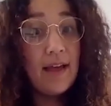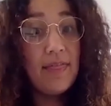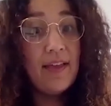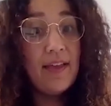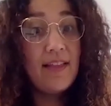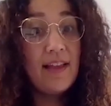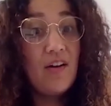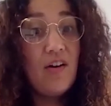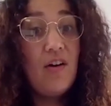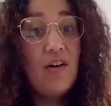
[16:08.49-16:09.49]
I think and
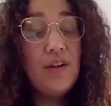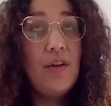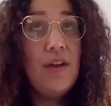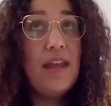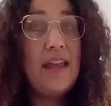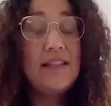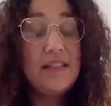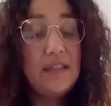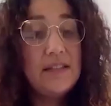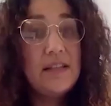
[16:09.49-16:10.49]
it's
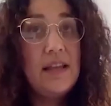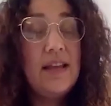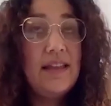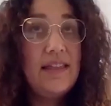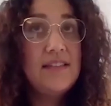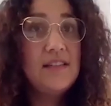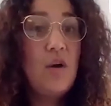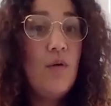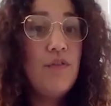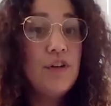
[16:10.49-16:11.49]
this
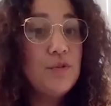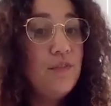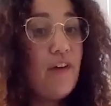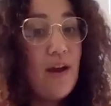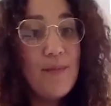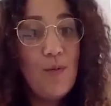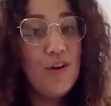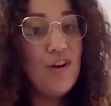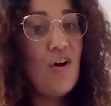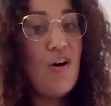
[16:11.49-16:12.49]
whole virtual environment where
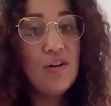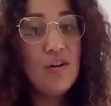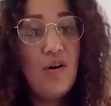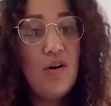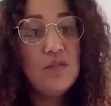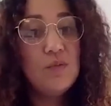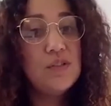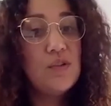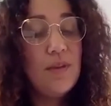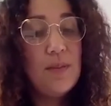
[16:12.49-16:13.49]
you're on calls with
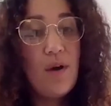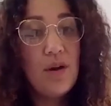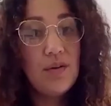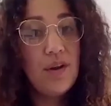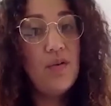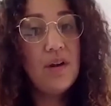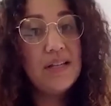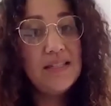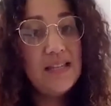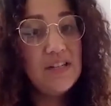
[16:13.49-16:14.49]
so many partnering
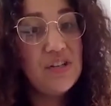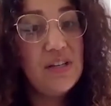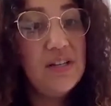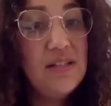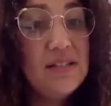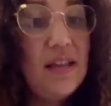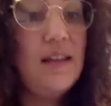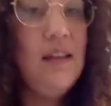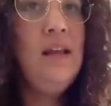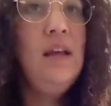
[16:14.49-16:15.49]
organizations and,
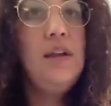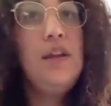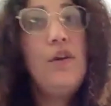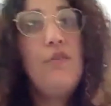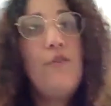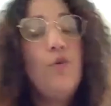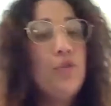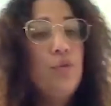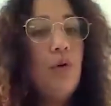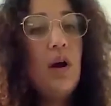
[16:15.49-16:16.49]
folks
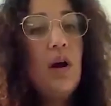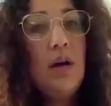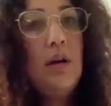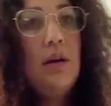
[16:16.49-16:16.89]
who are